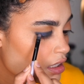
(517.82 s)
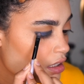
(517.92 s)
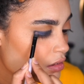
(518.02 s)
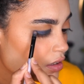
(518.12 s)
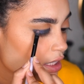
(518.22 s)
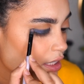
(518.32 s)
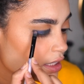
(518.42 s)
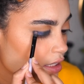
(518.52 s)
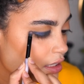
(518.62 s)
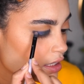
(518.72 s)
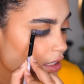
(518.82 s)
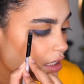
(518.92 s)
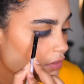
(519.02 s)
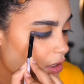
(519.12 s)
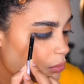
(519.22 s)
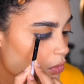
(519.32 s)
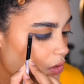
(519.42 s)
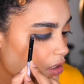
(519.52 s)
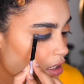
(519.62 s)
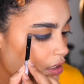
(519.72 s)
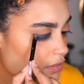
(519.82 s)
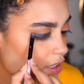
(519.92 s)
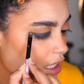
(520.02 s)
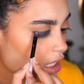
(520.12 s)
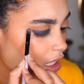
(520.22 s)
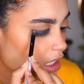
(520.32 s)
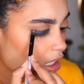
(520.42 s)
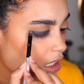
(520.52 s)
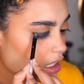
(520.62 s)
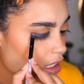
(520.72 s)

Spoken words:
I wanted to give it more of a